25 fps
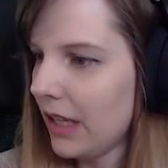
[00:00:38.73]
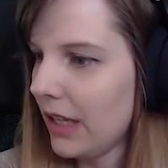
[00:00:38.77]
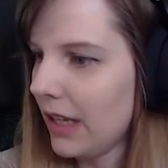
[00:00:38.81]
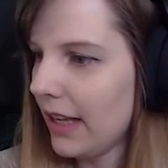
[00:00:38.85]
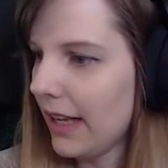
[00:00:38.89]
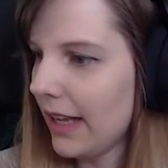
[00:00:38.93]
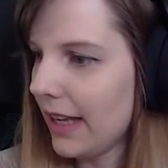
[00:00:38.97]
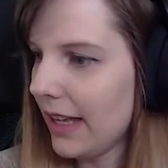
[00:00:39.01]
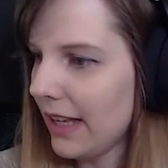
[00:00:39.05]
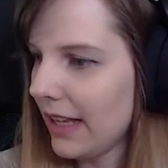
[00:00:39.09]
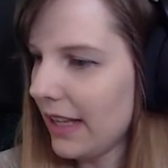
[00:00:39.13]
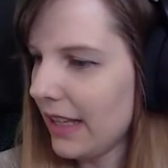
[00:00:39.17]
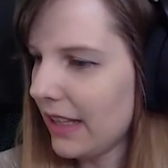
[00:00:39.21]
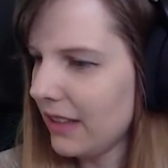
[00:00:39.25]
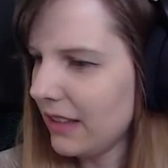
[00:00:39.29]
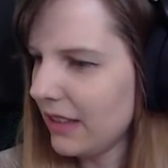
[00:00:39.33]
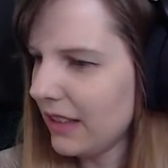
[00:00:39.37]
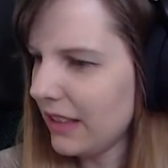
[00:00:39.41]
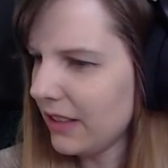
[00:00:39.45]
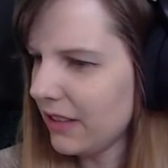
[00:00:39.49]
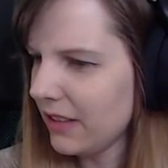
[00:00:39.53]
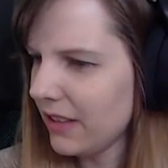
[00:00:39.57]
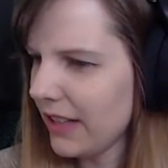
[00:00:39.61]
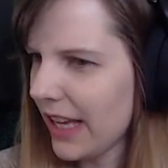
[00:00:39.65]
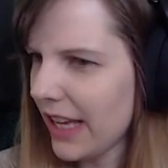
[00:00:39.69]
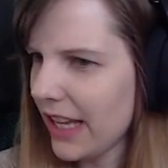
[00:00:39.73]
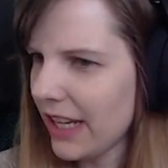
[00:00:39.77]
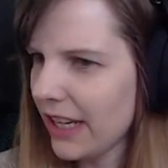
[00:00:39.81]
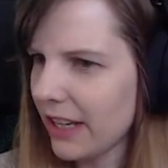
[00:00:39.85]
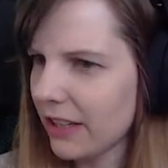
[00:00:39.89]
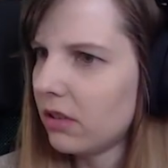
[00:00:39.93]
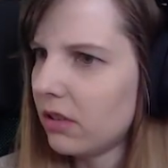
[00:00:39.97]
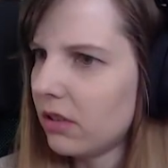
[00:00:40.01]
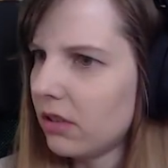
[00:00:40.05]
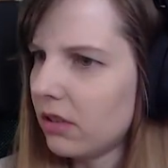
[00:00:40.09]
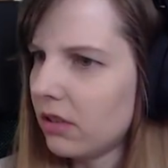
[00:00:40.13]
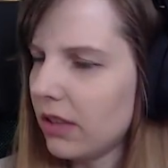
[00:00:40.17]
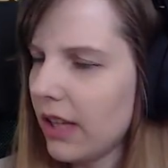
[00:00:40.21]
and little Hannah,
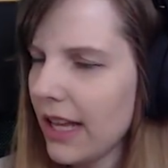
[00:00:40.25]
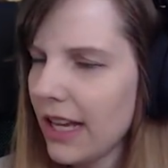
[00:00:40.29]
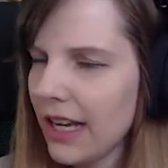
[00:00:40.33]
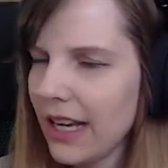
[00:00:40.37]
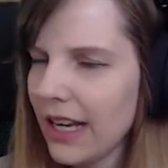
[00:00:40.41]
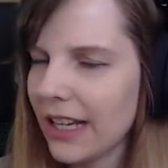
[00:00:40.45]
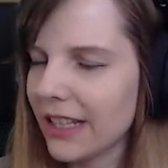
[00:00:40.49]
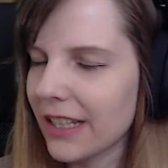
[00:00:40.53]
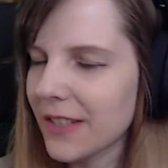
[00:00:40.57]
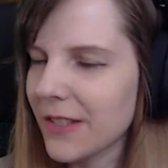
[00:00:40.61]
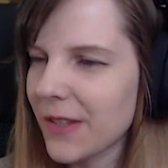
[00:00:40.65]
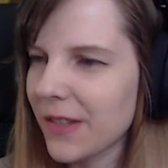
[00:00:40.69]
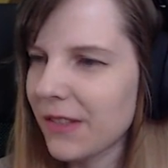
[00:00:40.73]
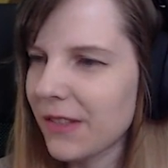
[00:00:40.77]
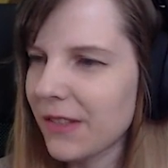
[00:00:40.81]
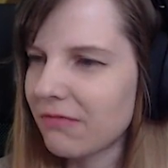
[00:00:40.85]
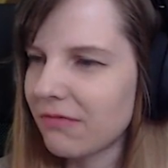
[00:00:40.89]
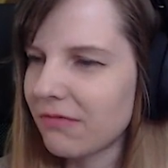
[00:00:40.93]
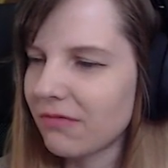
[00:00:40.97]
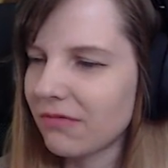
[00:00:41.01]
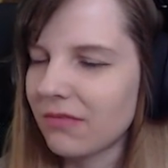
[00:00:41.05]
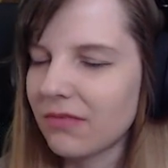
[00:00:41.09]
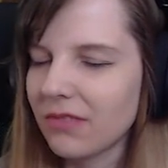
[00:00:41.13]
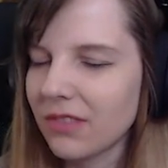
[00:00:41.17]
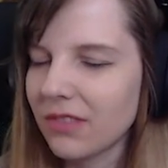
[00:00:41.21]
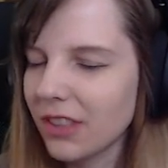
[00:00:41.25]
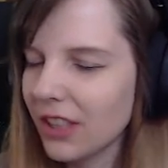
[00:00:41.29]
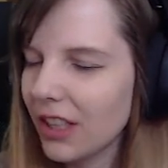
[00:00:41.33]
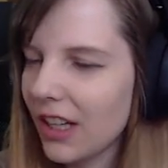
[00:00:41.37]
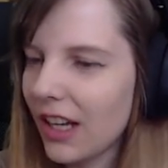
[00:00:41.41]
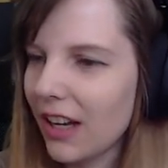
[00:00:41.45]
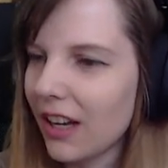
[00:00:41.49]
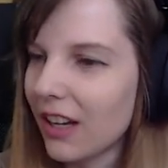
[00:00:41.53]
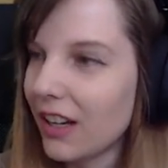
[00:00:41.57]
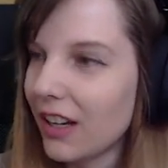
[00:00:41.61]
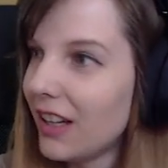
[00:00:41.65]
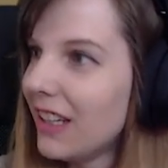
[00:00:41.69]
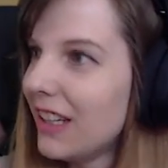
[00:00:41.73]
Alex,
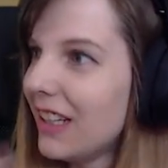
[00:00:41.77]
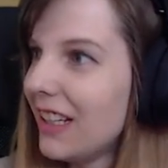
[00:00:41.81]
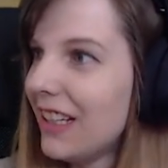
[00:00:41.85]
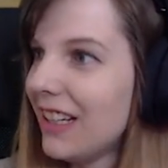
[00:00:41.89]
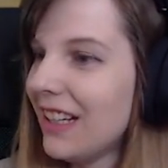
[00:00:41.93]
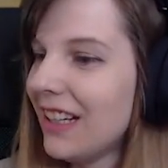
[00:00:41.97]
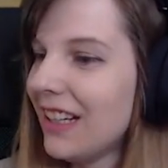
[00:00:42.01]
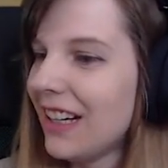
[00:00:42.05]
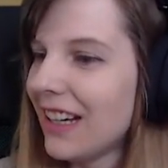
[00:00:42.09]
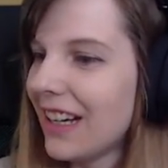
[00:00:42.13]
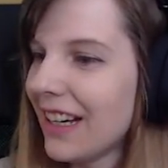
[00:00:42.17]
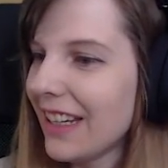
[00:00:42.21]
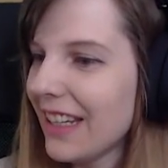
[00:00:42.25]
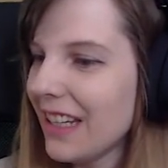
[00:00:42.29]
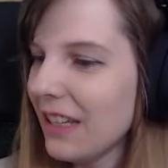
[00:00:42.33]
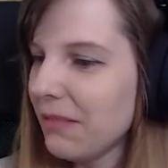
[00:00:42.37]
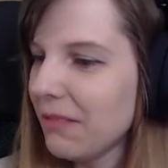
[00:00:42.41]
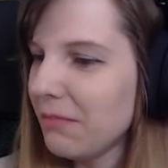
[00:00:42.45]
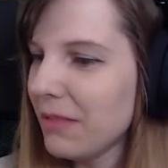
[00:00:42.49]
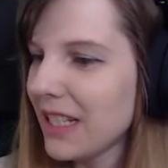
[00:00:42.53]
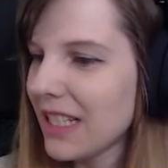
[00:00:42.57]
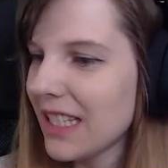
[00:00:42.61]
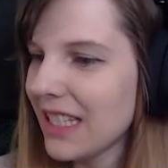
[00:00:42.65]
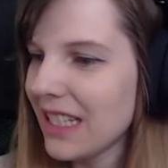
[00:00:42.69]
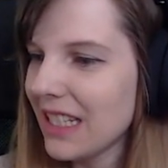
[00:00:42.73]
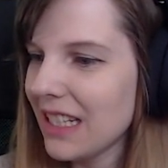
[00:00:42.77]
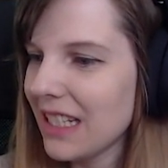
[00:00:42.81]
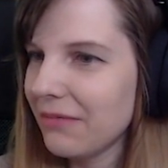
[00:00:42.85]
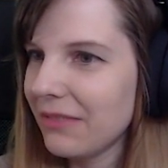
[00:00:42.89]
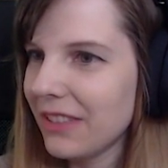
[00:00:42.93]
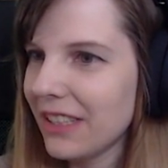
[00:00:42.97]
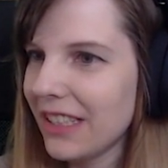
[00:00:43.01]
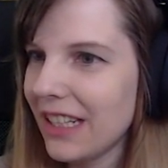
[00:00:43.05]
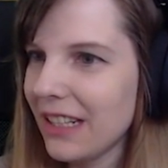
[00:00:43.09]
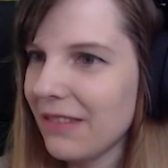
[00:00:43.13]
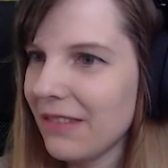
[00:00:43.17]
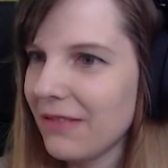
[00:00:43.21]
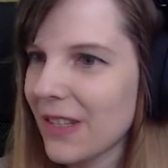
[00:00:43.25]
ah I keep mixing up the
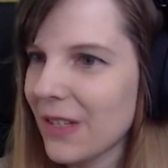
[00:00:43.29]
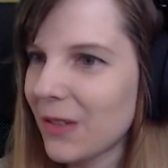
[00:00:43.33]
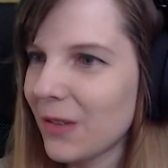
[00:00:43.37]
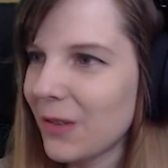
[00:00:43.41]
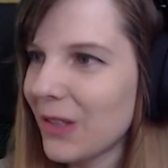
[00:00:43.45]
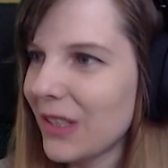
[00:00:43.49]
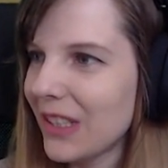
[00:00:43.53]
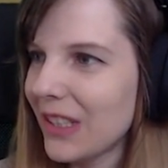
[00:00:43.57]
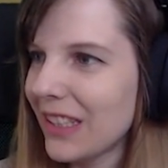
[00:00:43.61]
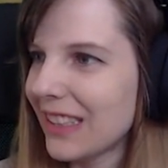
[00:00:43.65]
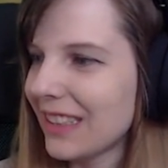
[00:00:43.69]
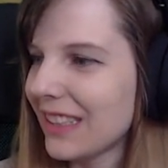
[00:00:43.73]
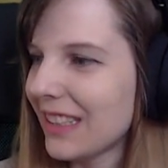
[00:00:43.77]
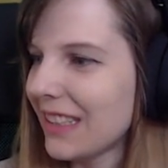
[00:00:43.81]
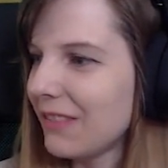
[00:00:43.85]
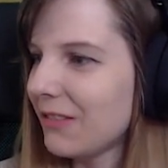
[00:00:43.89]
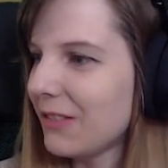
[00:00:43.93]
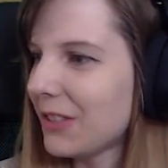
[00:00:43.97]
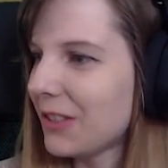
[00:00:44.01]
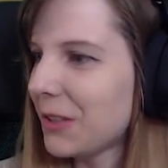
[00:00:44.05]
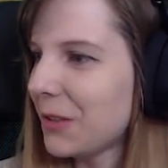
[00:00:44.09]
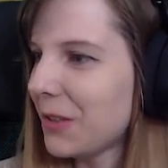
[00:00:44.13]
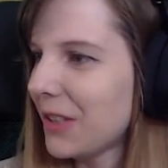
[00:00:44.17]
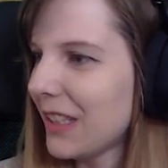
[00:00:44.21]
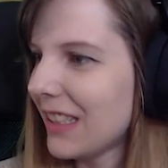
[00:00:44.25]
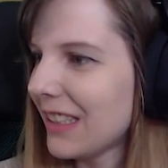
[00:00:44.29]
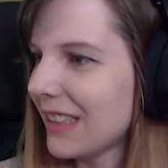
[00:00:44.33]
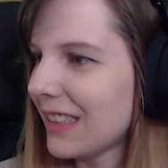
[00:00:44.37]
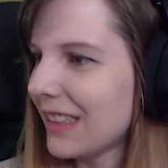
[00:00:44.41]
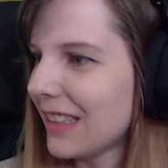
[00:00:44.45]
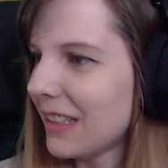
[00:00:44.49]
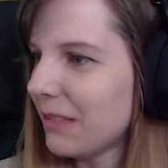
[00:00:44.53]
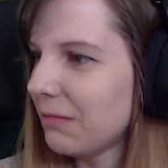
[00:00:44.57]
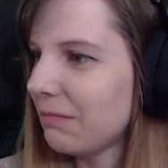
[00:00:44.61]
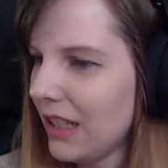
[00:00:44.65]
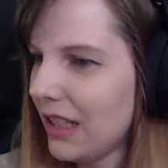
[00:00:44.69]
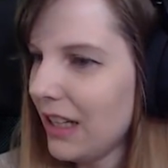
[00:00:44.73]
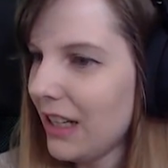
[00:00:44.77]
names all the time all the
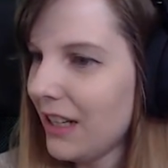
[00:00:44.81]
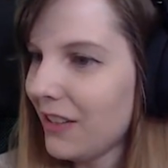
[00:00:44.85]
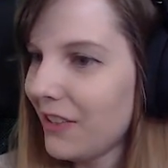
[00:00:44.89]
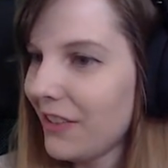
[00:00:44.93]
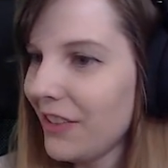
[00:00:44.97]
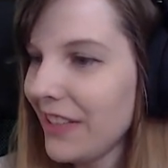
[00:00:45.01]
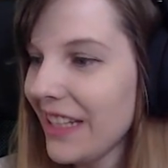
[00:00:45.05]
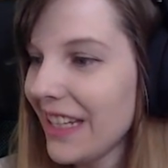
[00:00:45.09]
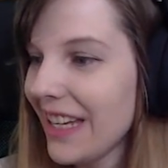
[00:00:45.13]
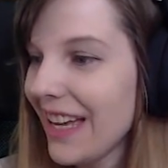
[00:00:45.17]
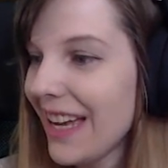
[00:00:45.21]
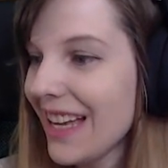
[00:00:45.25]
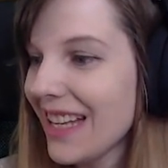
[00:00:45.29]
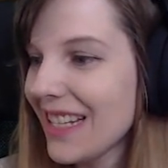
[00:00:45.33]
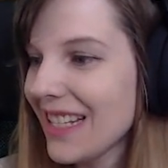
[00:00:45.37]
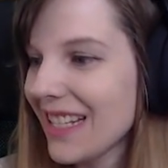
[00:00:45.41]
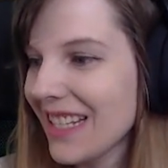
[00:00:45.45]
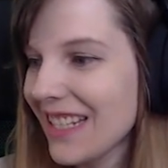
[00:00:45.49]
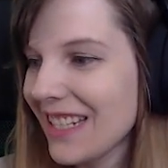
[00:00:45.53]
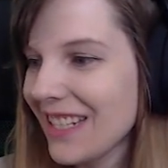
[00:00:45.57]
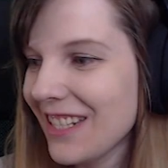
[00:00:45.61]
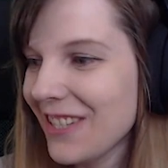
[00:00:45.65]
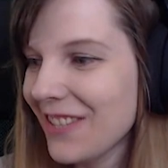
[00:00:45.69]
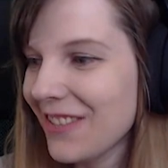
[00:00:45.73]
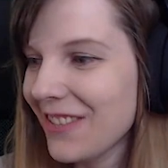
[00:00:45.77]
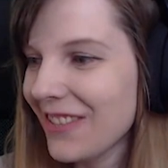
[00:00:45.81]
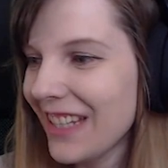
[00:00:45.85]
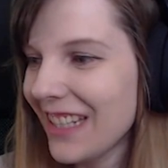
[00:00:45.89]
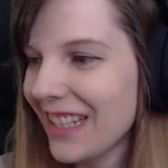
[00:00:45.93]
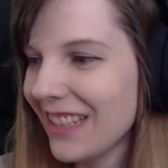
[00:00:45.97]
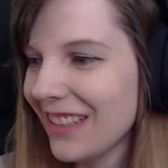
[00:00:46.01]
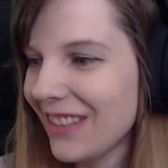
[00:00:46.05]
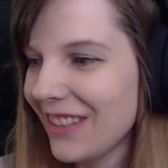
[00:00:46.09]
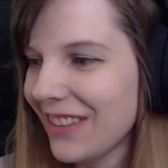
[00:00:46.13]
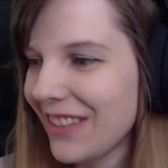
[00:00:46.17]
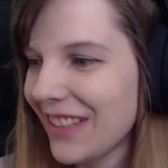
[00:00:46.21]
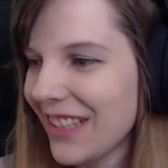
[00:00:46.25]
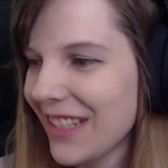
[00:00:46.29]
time oh yes, and Joy
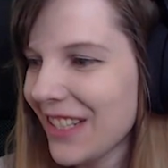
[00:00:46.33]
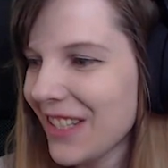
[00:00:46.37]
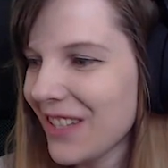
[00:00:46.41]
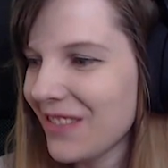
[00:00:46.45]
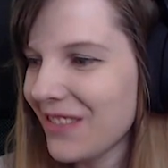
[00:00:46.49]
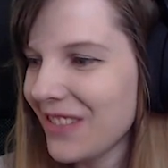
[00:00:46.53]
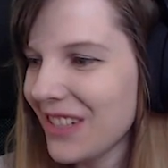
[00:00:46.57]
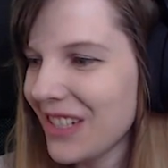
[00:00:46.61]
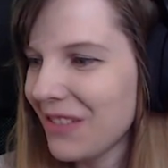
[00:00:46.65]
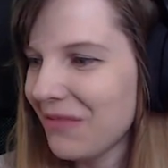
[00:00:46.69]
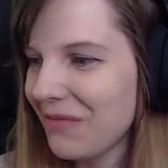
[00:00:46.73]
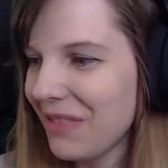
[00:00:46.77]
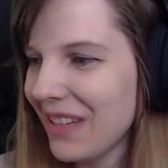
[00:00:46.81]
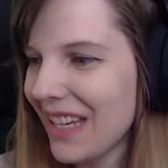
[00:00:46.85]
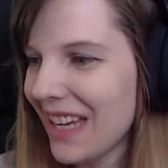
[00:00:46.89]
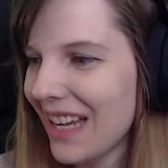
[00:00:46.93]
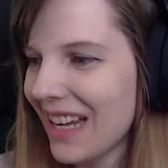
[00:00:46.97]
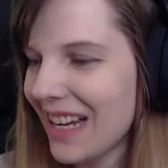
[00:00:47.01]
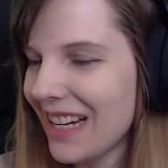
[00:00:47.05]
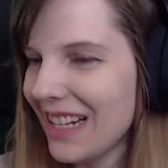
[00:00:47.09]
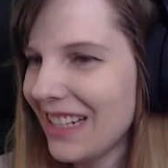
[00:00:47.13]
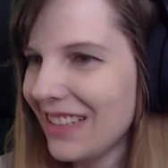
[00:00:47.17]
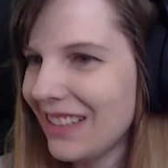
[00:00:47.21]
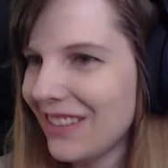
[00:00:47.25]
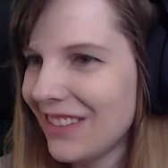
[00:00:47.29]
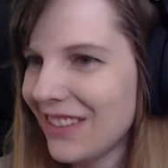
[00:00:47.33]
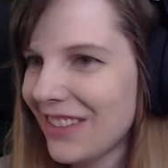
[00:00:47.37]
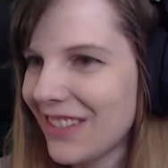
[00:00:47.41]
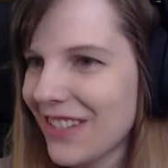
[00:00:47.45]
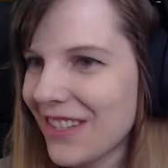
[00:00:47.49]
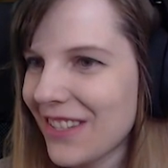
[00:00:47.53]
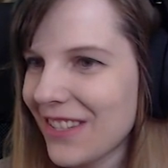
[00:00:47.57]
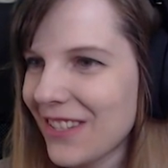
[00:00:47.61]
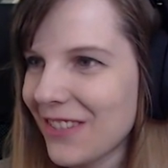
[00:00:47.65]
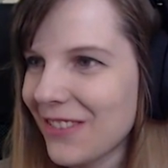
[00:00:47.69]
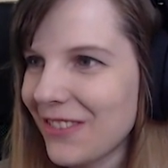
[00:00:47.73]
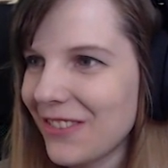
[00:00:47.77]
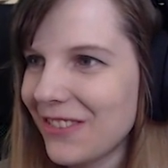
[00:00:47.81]
and Curtis will be elders
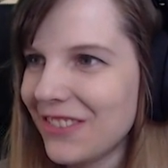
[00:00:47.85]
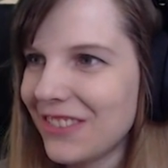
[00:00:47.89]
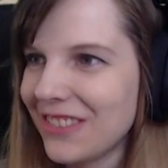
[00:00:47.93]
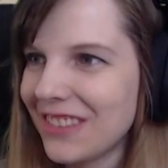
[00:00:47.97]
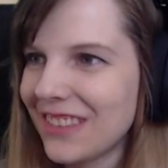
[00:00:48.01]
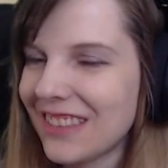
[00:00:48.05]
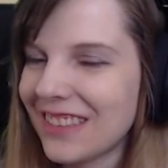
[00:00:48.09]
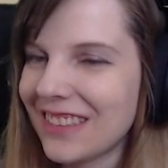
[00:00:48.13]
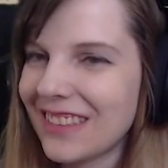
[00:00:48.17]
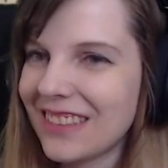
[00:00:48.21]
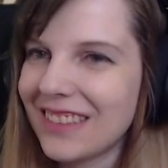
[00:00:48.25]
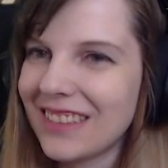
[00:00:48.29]
soon,